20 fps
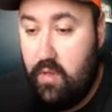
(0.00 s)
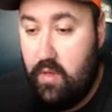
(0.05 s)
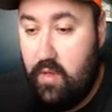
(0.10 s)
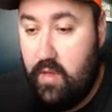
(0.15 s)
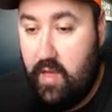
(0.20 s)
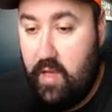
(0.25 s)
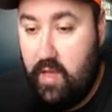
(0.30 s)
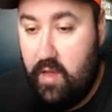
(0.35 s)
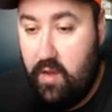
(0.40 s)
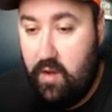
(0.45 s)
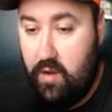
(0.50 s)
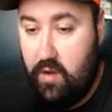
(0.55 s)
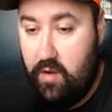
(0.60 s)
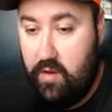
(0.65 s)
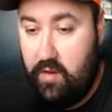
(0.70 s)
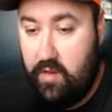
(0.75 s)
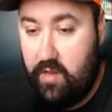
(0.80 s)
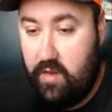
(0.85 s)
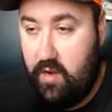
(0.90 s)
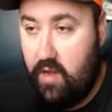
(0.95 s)

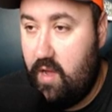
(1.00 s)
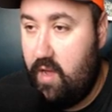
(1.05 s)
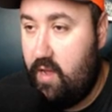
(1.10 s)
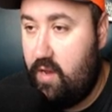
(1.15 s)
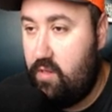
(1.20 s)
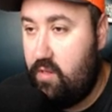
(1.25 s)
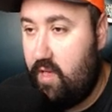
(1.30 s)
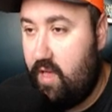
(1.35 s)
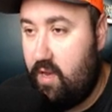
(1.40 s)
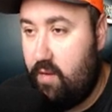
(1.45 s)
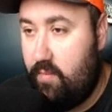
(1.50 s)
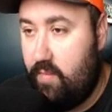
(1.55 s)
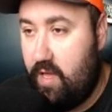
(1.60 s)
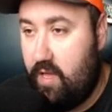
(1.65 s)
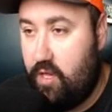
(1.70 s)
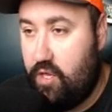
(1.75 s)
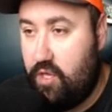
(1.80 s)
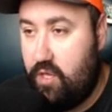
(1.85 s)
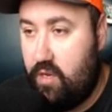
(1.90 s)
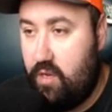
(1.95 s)
Here's an idle
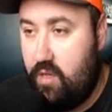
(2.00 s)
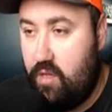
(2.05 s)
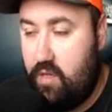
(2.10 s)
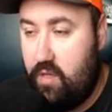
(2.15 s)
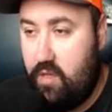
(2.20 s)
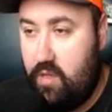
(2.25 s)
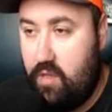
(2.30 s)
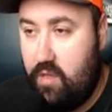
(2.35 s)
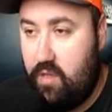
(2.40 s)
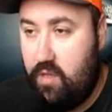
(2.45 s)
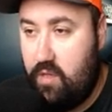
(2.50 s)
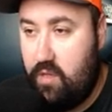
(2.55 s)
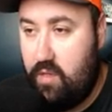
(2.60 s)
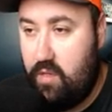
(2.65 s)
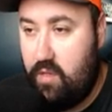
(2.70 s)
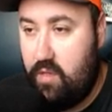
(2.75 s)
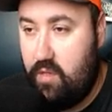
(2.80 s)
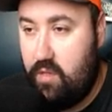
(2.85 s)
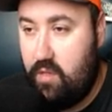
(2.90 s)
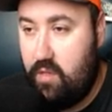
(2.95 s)
animation.
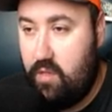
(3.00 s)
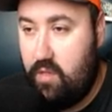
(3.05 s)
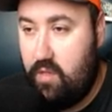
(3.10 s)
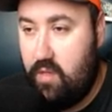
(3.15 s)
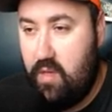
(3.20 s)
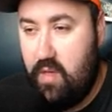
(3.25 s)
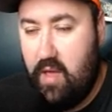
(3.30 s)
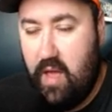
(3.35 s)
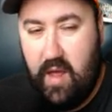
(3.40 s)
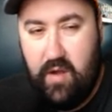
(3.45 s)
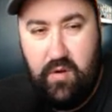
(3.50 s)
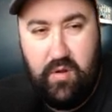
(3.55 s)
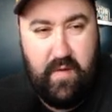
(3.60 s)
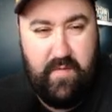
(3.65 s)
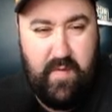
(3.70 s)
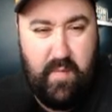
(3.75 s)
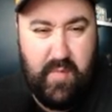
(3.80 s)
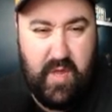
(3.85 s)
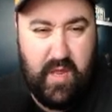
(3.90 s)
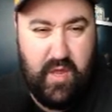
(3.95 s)
I don't know
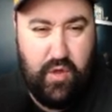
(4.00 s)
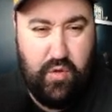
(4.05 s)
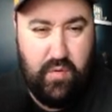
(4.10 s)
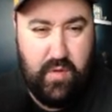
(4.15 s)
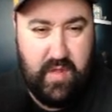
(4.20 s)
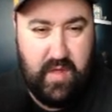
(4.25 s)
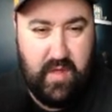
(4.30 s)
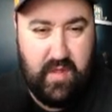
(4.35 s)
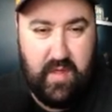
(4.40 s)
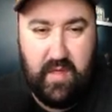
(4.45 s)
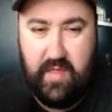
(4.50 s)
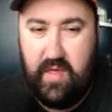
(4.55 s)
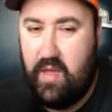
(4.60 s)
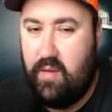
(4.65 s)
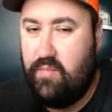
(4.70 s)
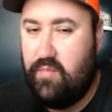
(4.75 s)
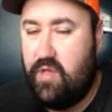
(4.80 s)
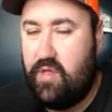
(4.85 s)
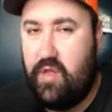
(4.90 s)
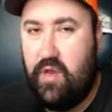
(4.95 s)
if I'm going to use this. I think
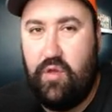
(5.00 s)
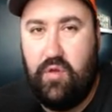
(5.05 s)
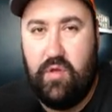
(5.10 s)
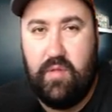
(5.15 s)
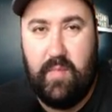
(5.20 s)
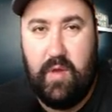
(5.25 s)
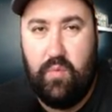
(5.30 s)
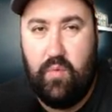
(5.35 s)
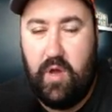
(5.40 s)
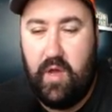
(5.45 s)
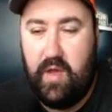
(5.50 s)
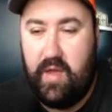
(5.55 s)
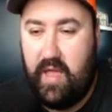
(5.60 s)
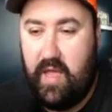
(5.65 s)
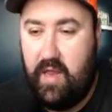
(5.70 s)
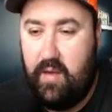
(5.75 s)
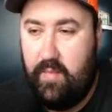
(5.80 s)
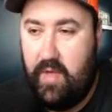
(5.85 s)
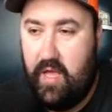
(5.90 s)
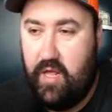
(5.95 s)
I'm just going to use my walk
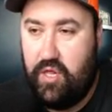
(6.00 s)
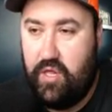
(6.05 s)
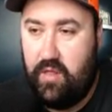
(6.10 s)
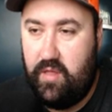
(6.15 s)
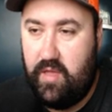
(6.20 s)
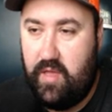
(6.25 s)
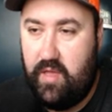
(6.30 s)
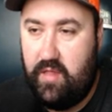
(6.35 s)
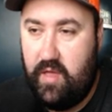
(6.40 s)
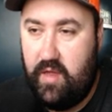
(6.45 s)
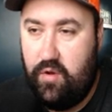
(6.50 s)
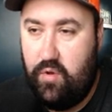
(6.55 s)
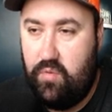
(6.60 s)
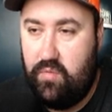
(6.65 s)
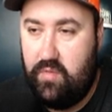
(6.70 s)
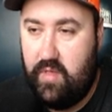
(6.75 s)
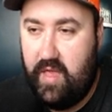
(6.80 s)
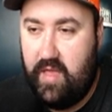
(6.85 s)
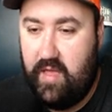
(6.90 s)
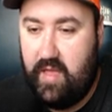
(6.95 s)
animation because I don't
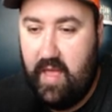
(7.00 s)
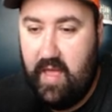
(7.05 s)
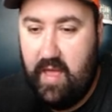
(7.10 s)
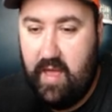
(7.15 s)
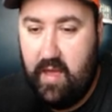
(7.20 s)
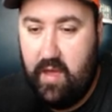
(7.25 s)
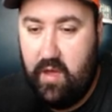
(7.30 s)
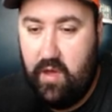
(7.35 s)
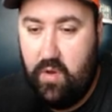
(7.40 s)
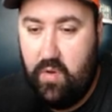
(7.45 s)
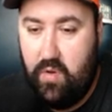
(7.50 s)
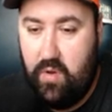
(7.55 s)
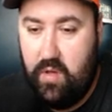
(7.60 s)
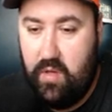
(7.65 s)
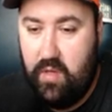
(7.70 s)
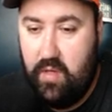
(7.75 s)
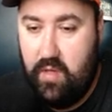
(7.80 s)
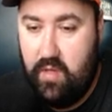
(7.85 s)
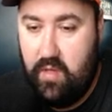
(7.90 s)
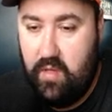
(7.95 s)
like how
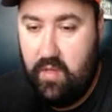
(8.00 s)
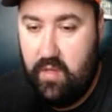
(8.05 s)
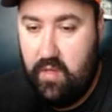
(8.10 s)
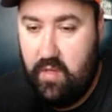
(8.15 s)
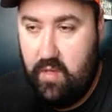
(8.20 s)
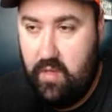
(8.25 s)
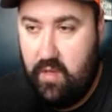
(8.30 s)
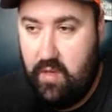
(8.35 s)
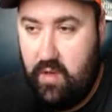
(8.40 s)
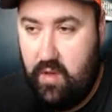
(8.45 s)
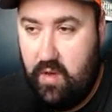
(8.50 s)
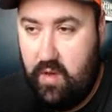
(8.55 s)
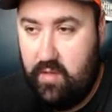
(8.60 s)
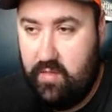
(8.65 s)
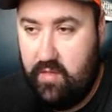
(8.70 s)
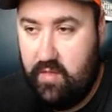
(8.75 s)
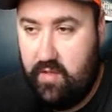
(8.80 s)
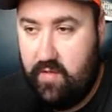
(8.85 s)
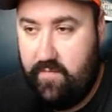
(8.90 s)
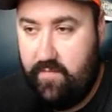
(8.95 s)
on
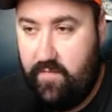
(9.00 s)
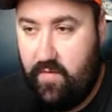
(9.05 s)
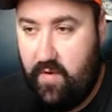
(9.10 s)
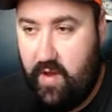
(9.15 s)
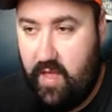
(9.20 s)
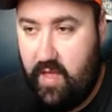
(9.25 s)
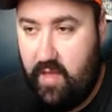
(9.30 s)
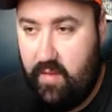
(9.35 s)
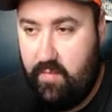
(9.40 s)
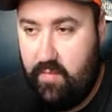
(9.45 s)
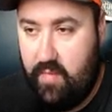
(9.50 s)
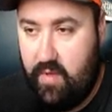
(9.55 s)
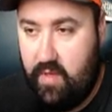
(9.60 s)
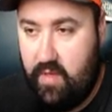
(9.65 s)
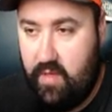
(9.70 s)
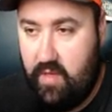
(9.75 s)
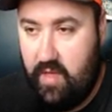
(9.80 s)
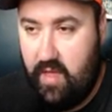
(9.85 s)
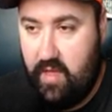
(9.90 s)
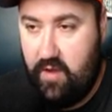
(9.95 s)
this frame
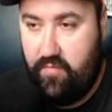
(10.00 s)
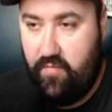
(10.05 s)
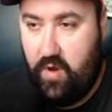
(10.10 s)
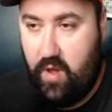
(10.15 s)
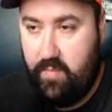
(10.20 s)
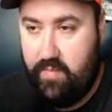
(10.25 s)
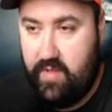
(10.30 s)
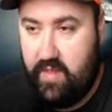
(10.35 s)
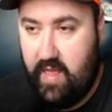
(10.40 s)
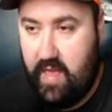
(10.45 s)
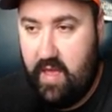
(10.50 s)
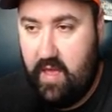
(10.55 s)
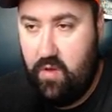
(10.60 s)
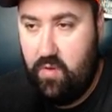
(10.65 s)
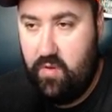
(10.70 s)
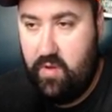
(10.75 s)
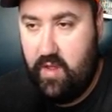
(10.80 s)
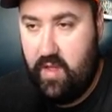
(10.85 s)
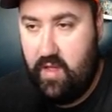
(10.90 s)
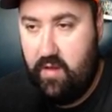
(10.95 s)
it drops
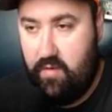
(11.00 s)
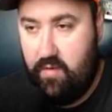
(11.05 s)
down and